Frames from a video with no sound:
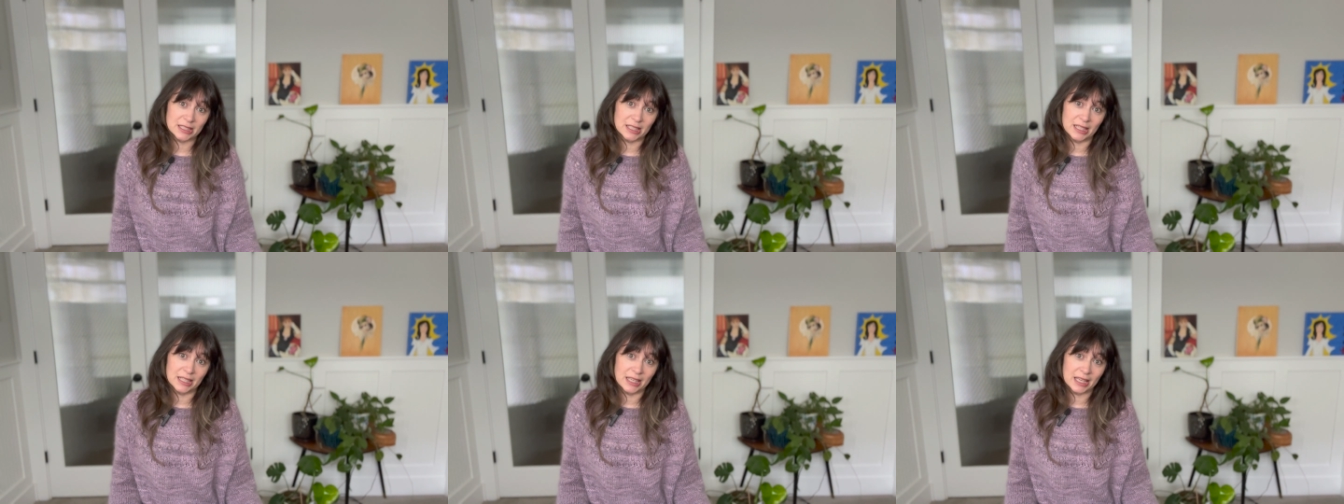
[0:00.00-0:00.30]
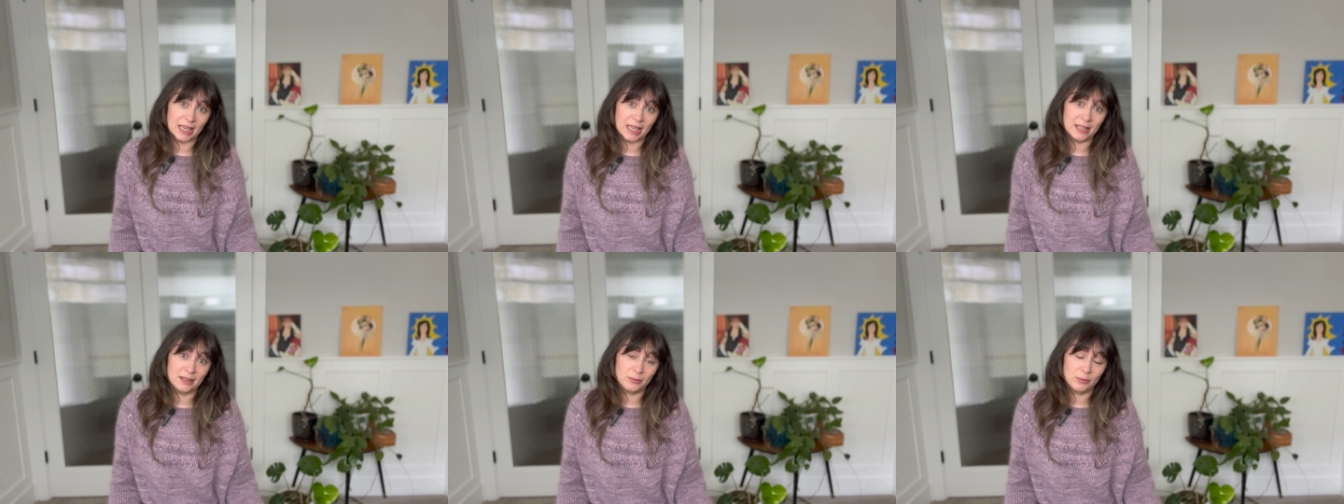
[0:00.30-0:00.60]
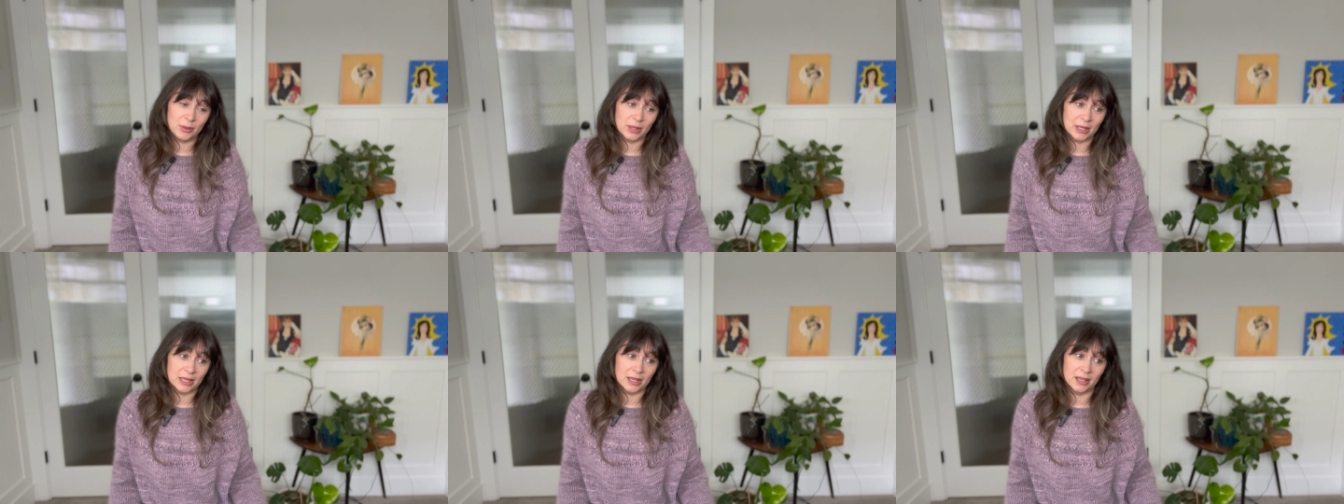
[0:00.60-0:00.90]
again
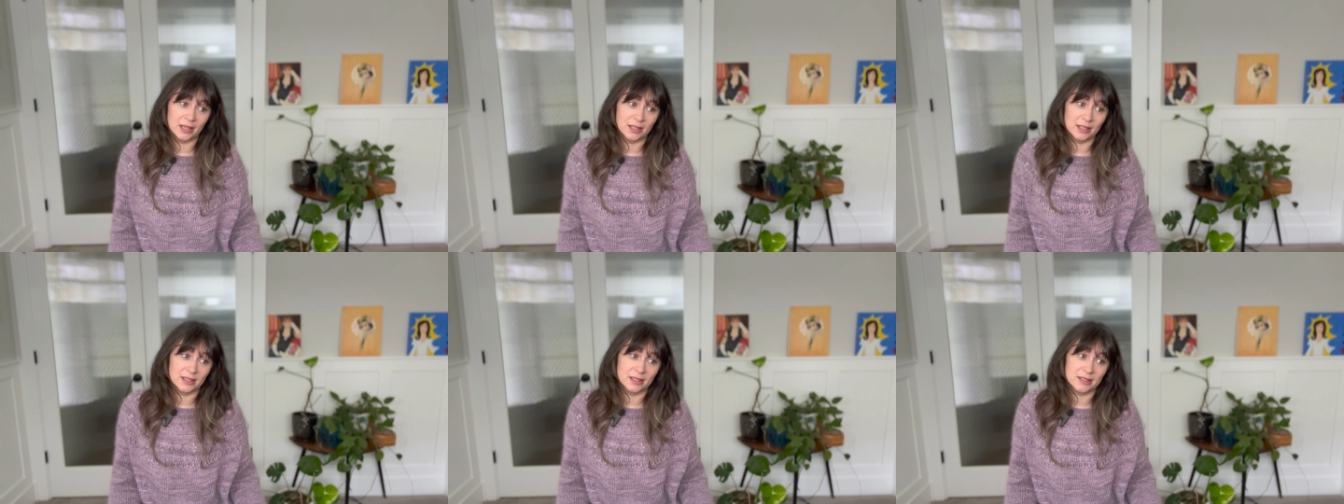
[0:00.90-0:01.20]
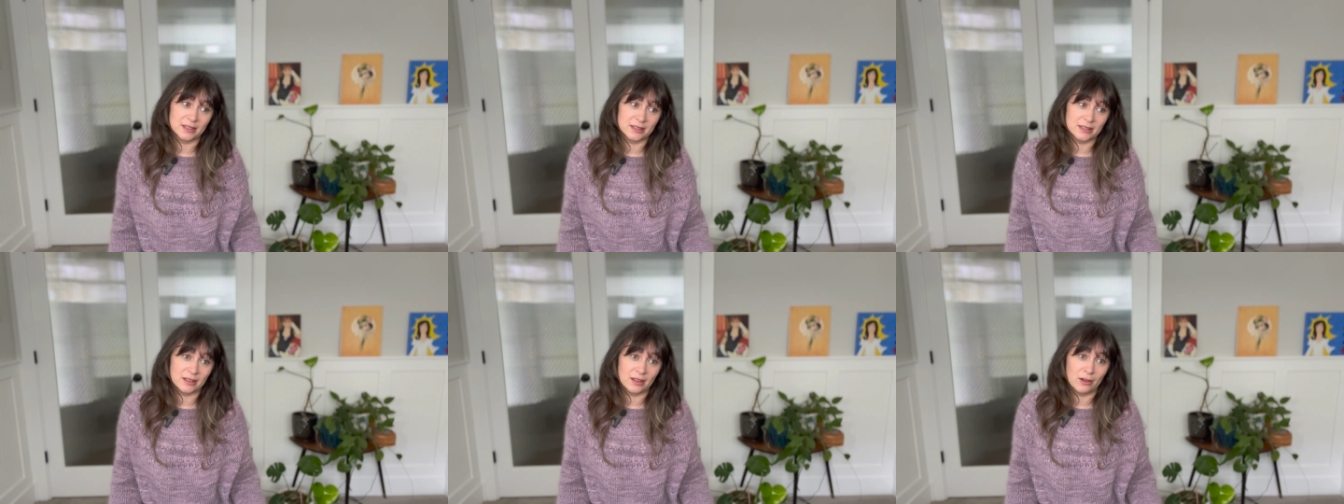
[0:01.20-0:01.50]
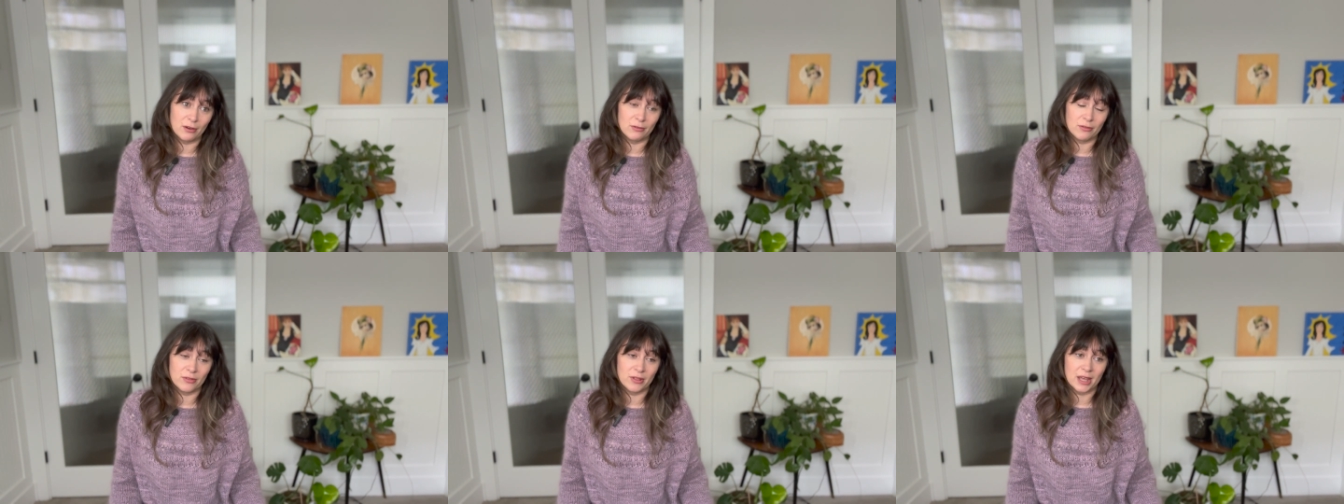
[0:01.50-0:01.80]
because
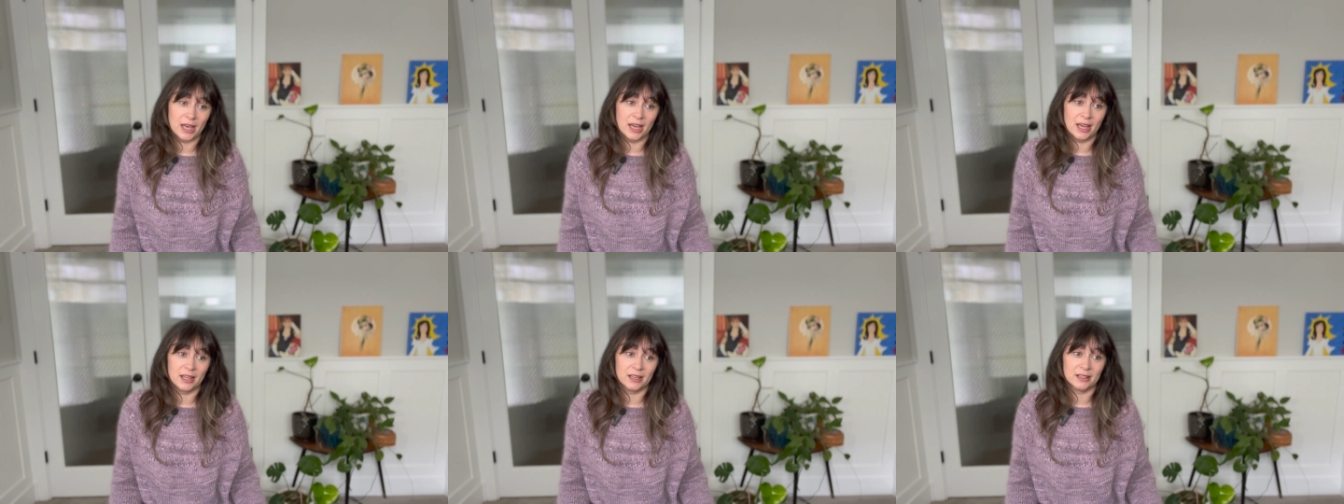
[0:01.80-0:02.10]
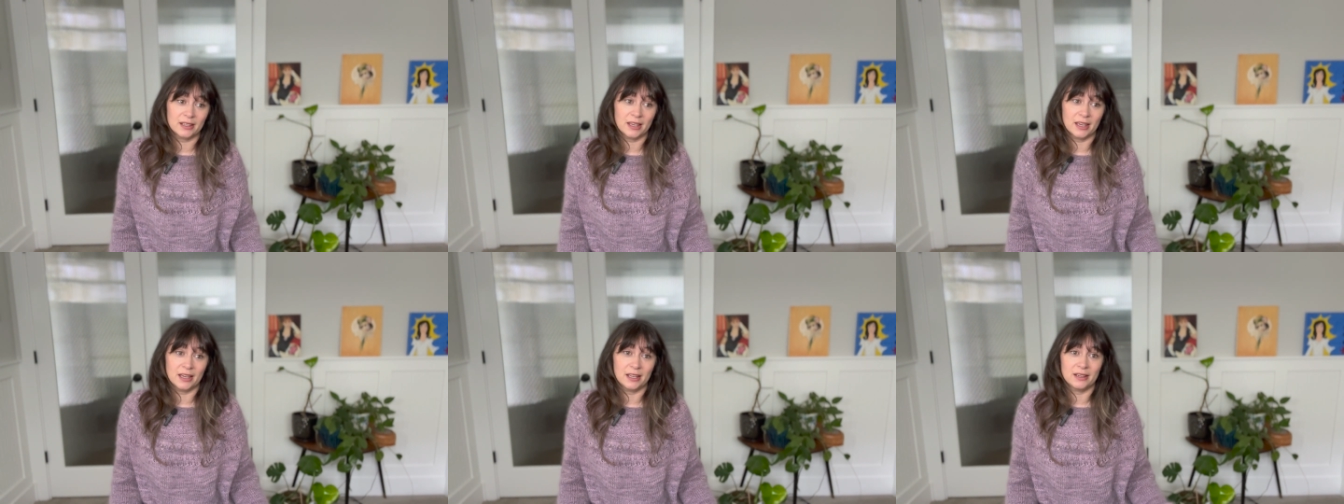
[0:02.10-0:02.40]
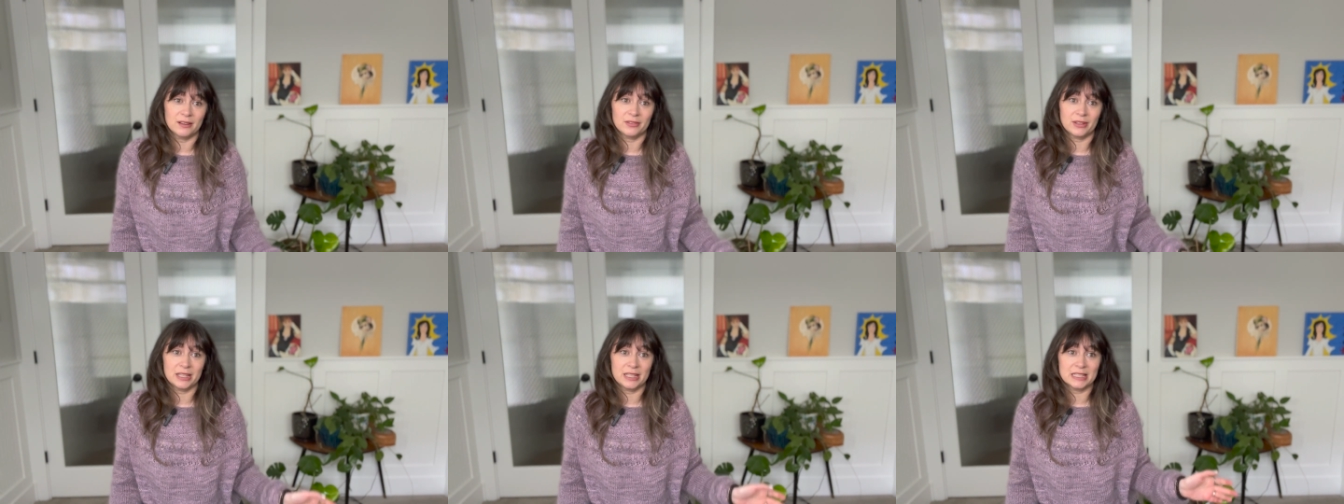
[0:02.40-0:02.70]
of that
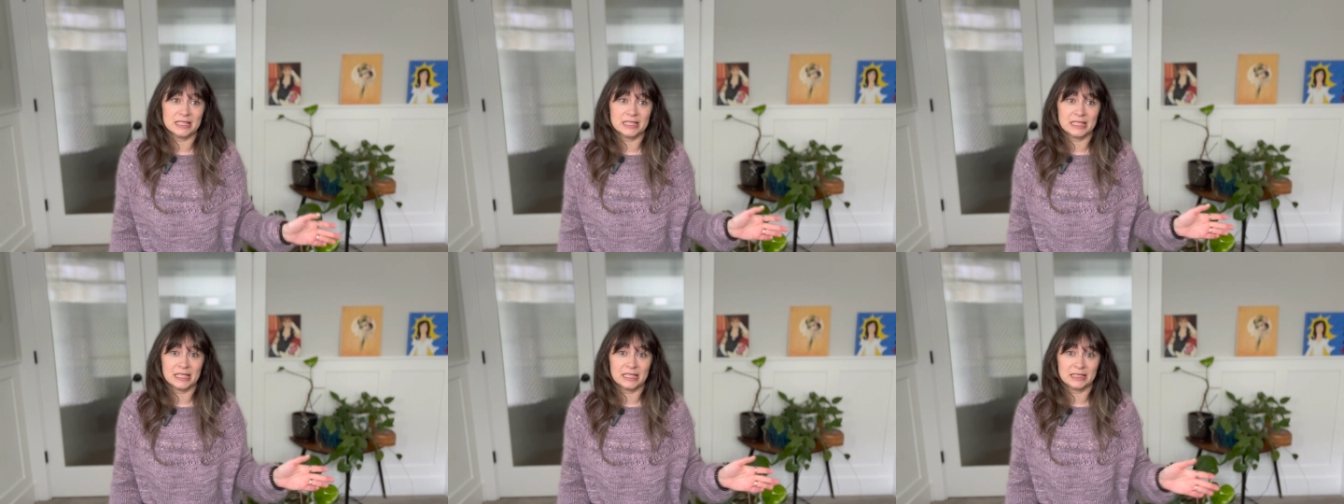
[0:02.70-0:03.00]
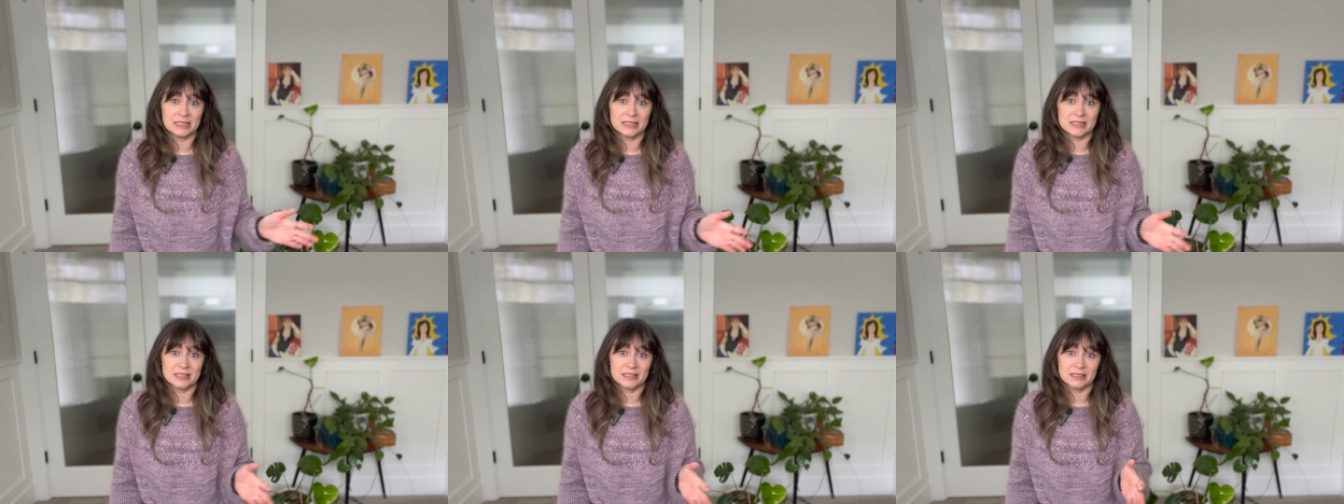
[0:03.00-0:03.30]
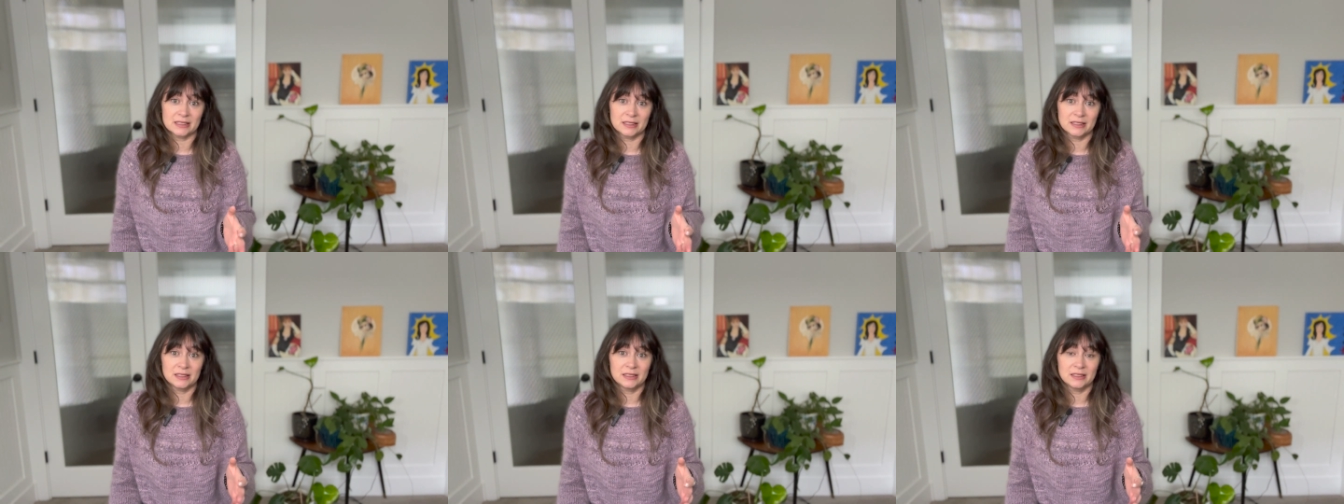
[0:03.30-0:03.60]
kind of intense